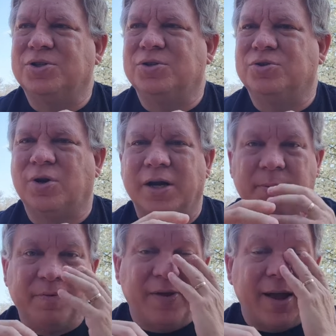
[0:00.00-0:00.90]
to try to
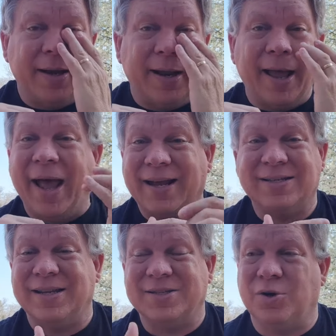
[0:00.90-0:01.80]
provide
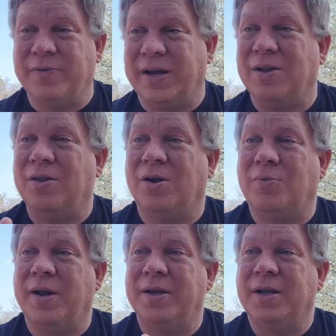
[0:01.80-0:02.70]
access over to Outlaw
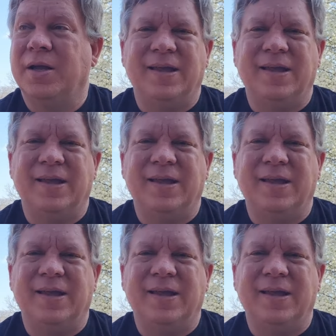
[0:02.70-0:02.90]
Run.